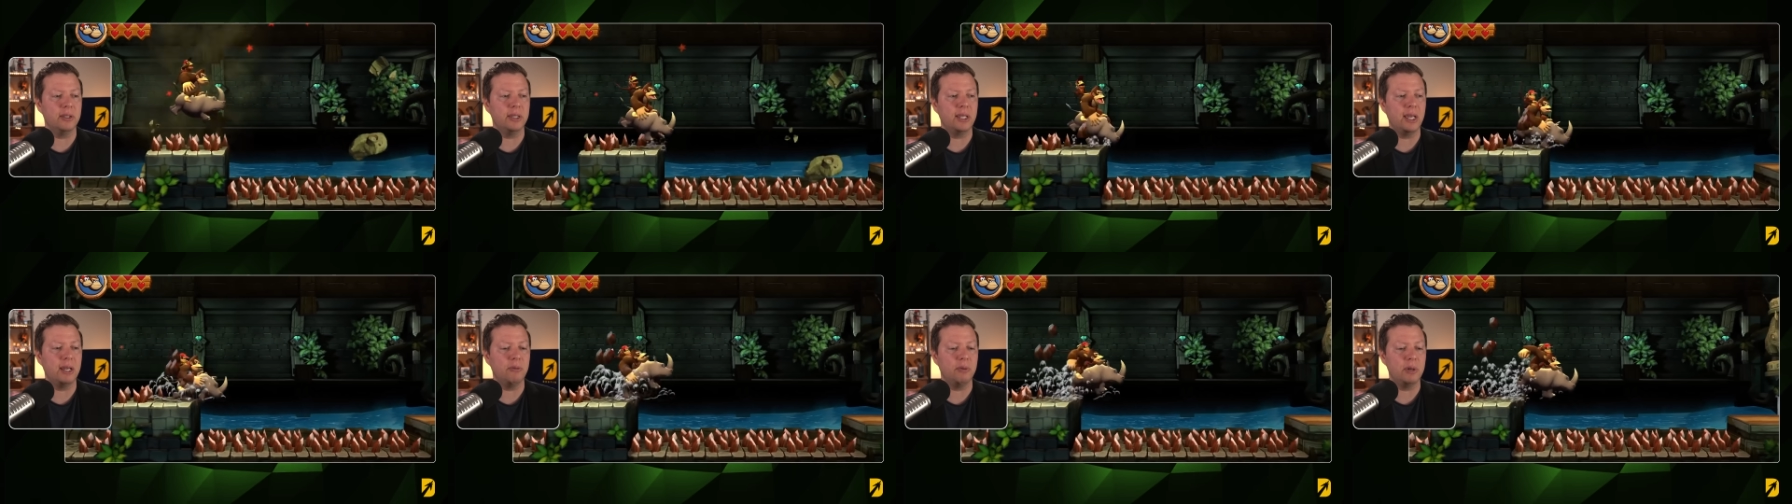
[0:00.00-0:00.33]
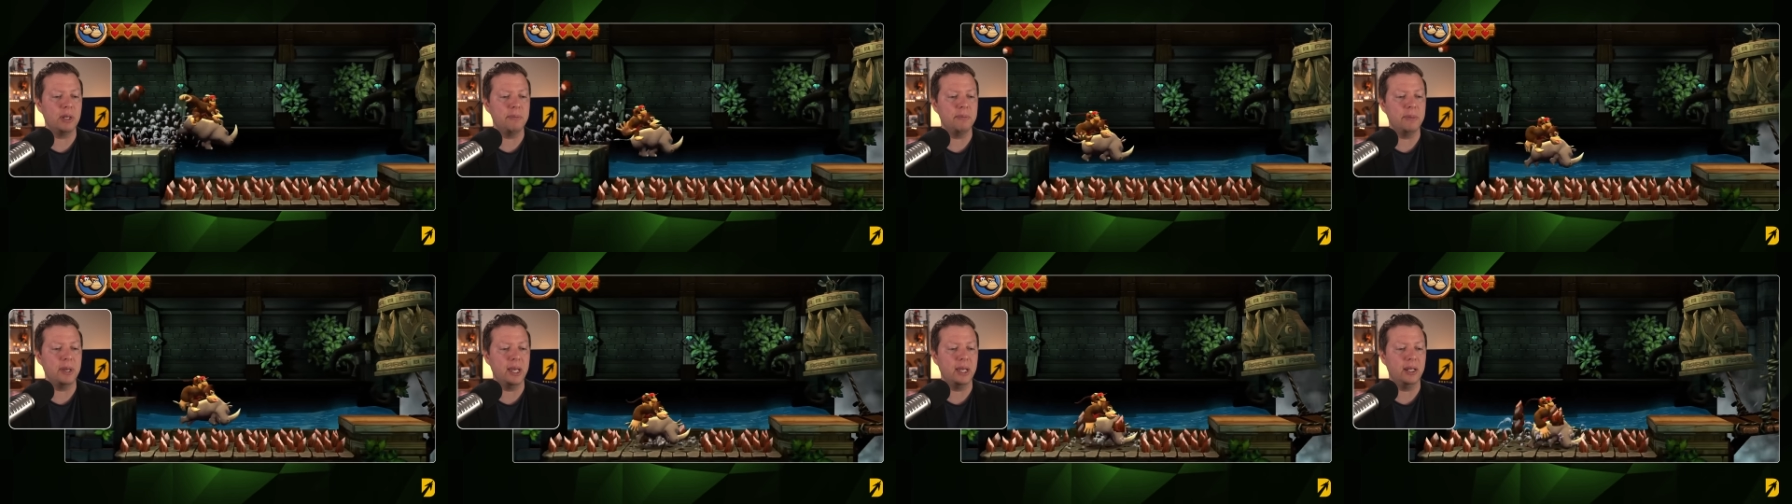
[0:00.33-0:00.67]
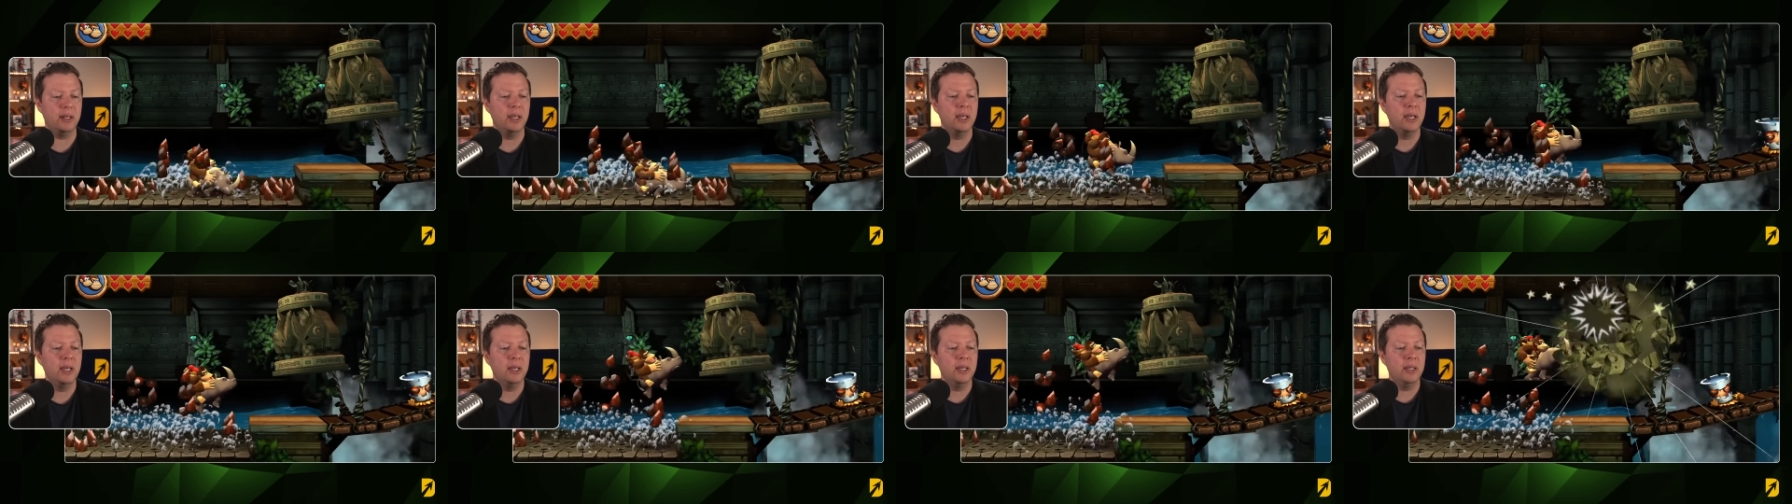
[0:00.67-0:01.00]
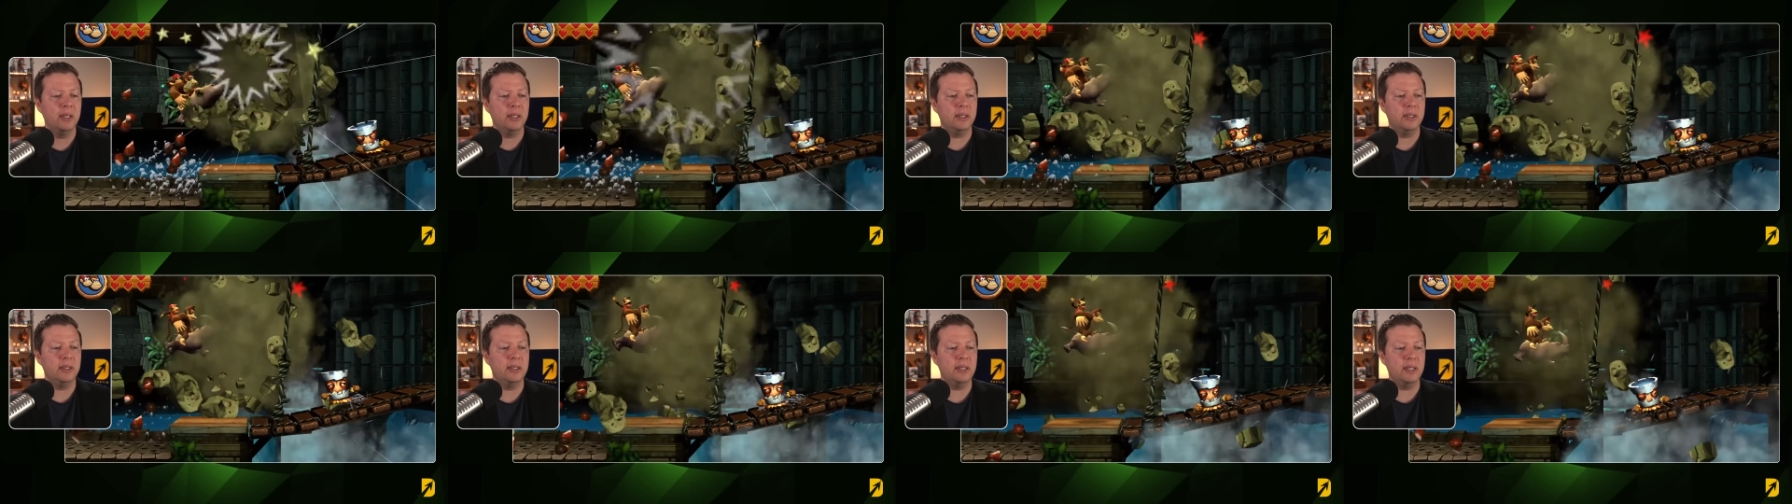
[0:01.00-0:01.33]
They remade
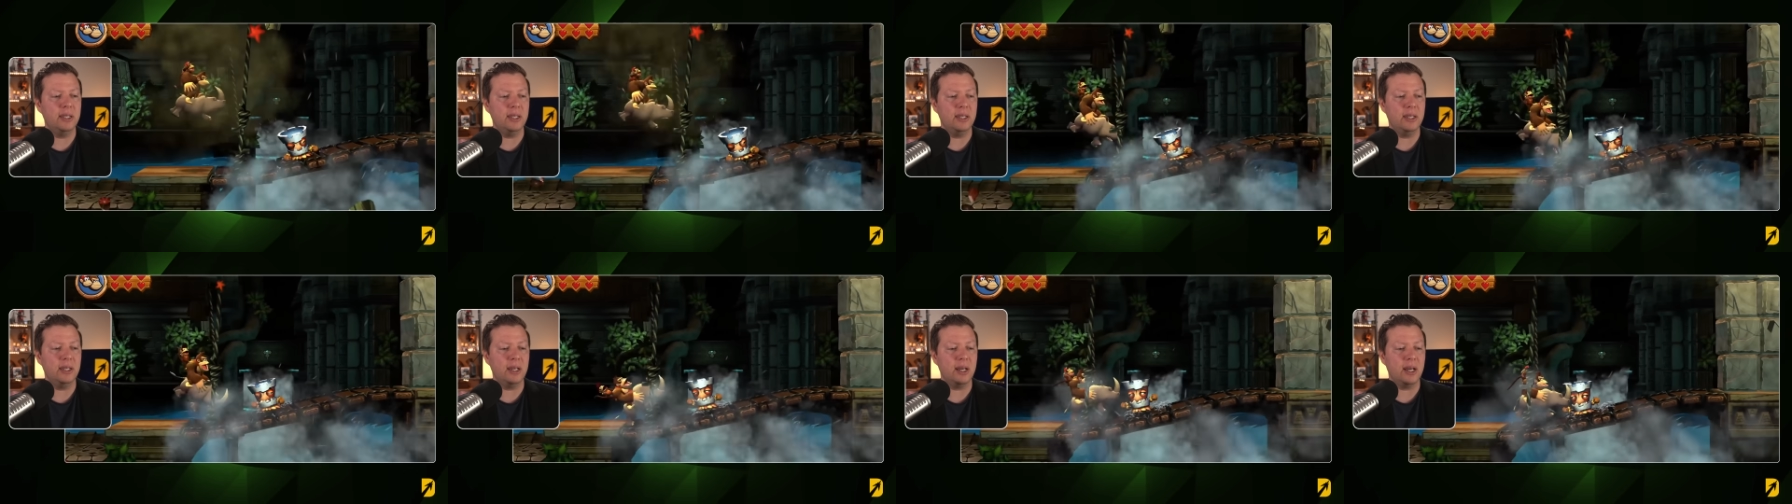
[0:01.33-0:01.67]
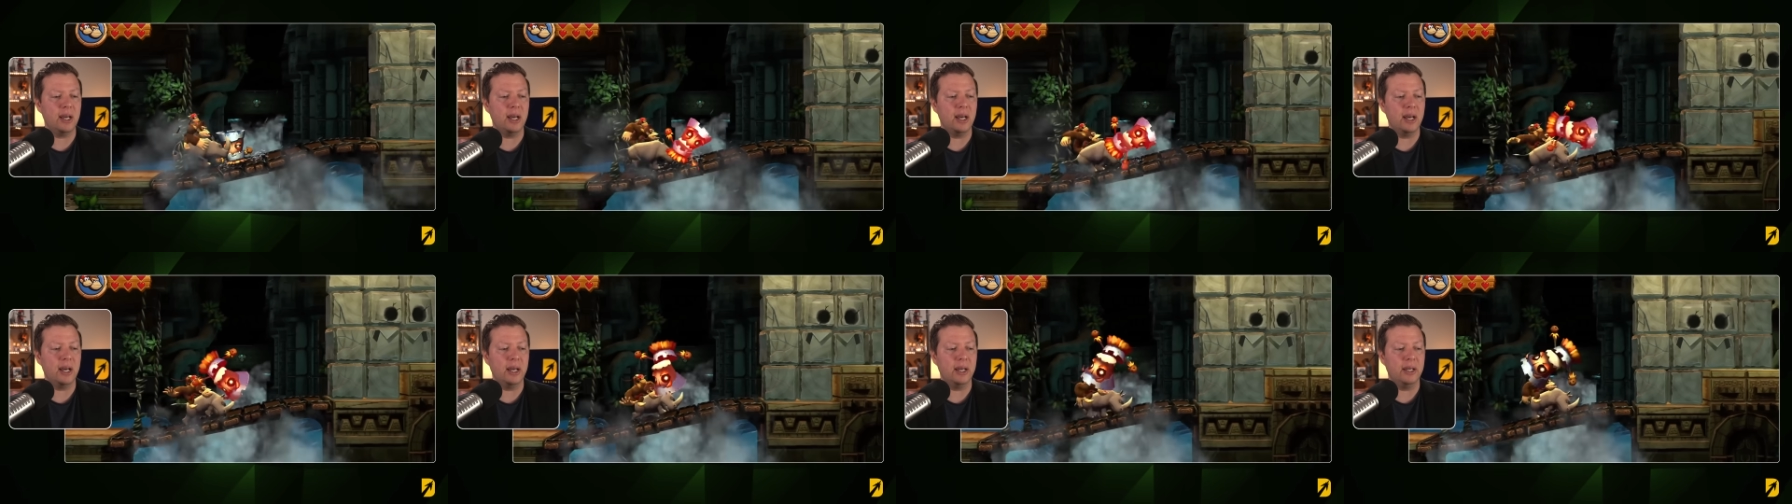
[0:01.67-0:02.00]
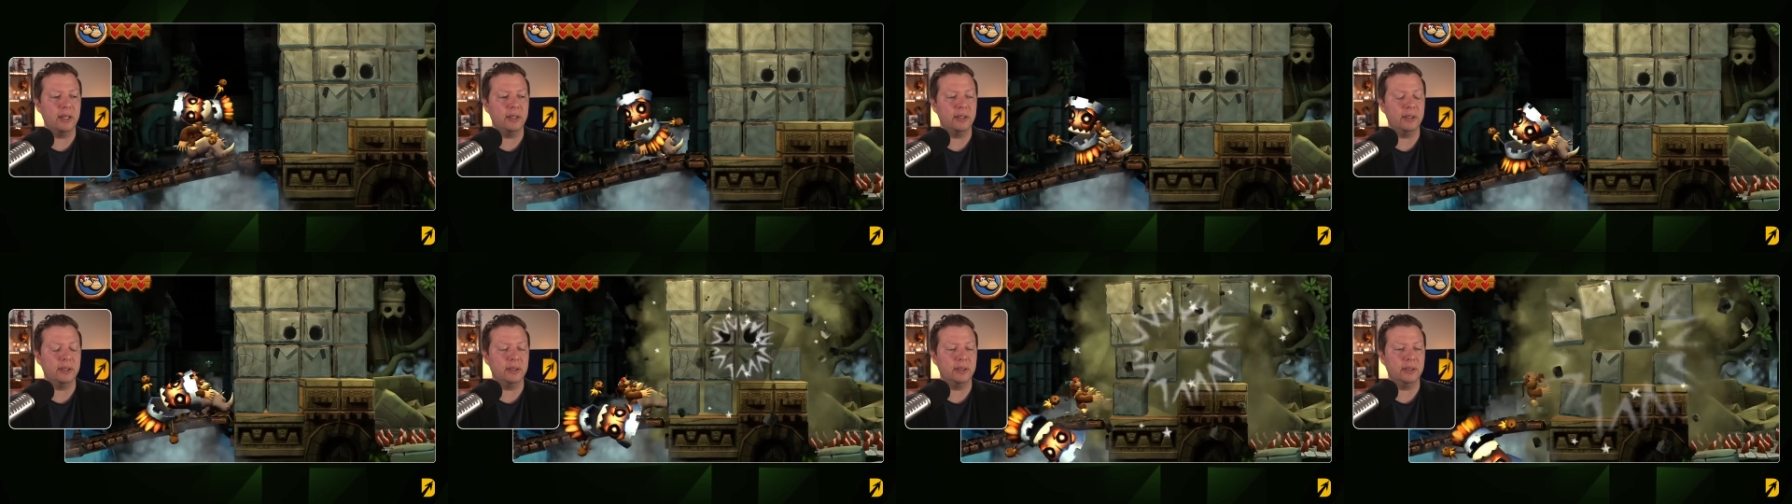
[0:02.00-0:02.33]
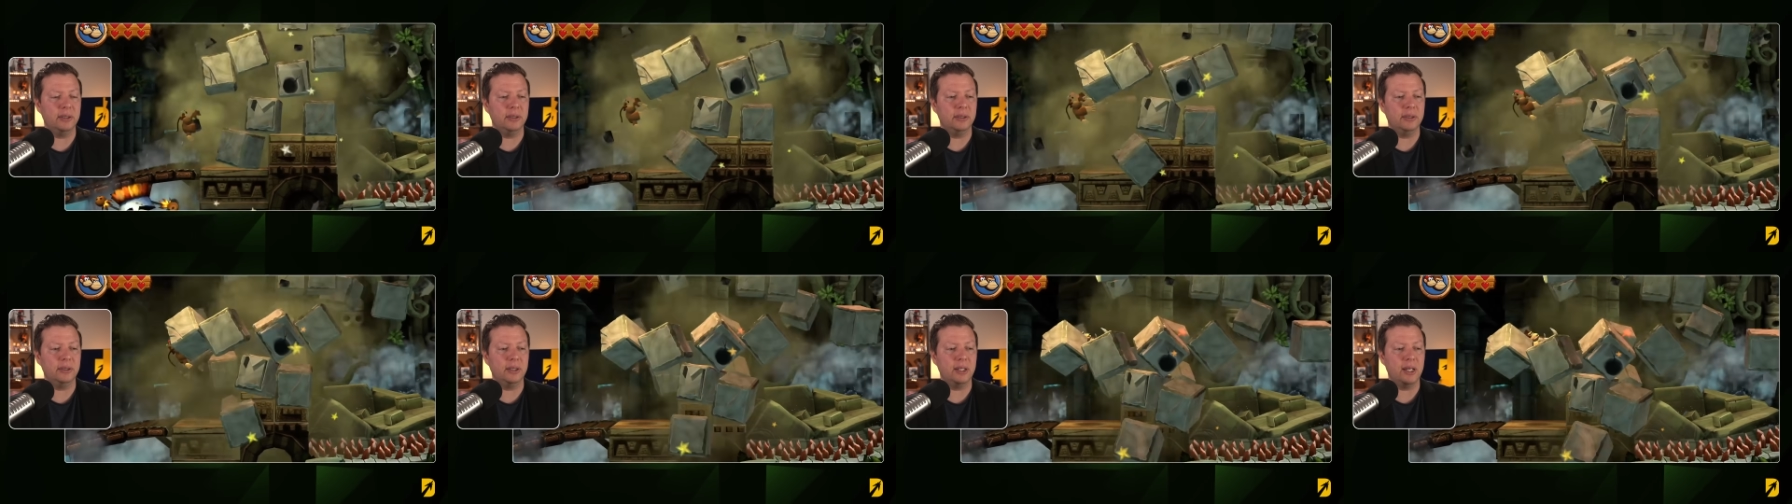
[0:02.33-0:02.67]
the uh,
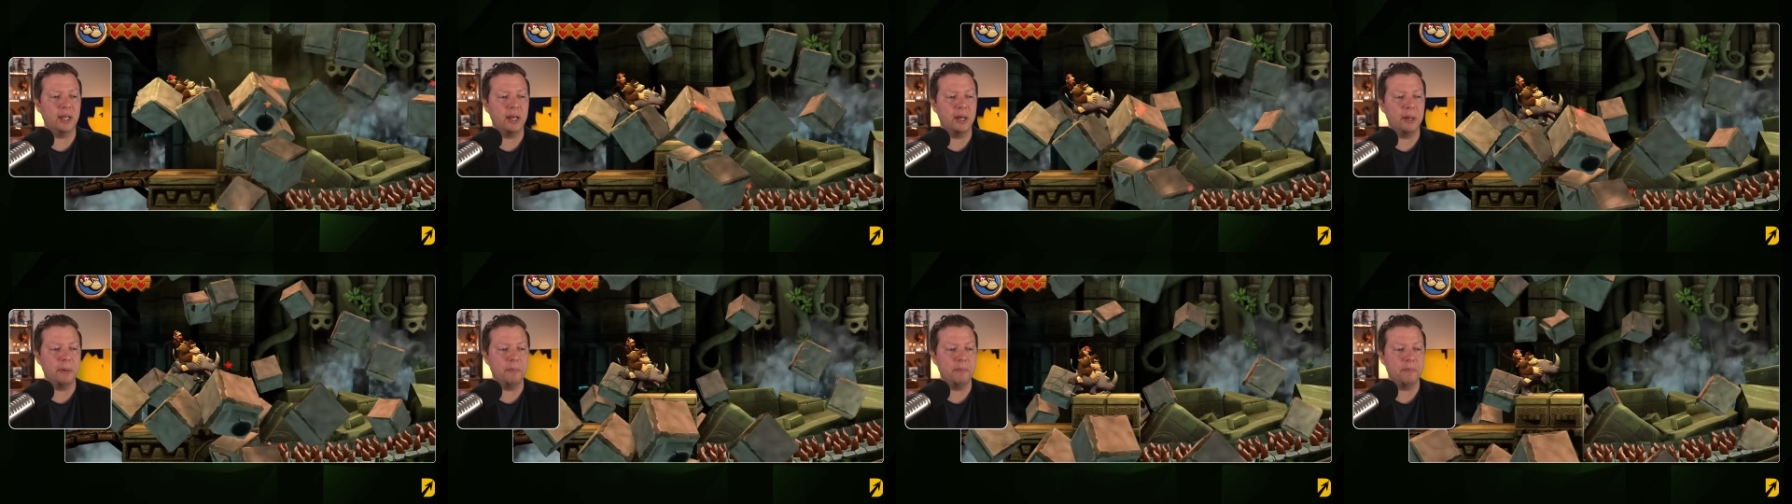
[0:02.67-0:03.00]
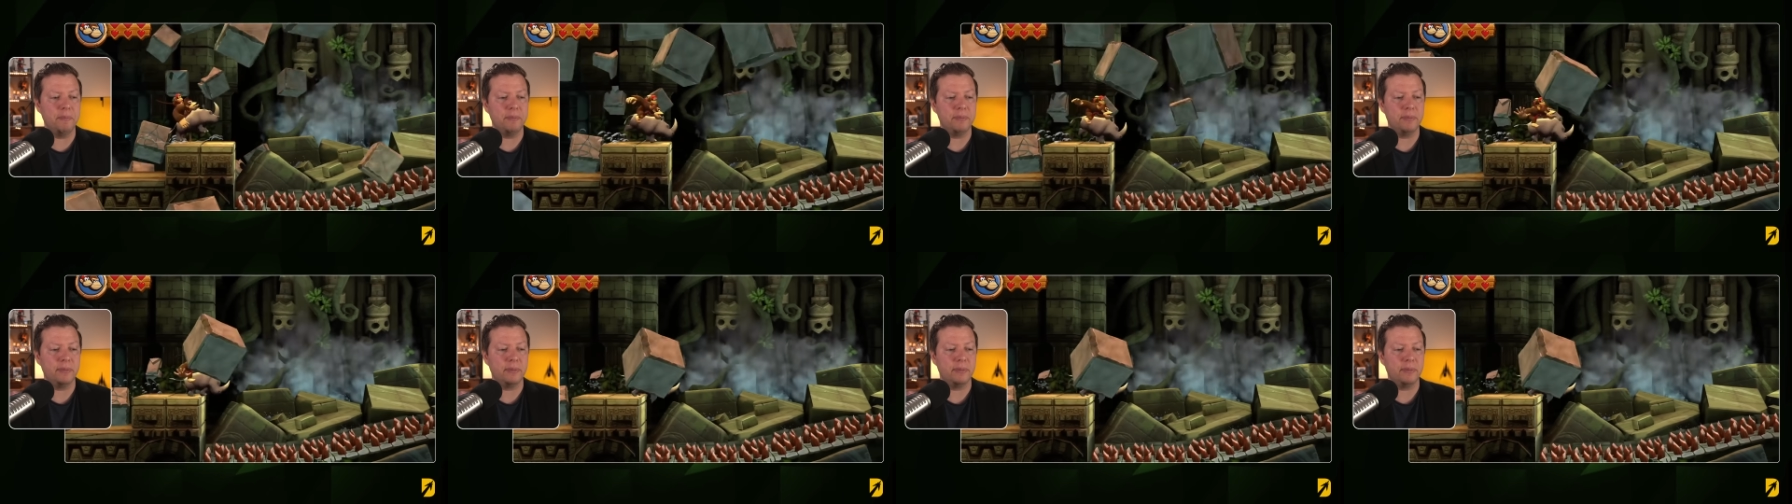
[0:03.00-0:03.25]
um,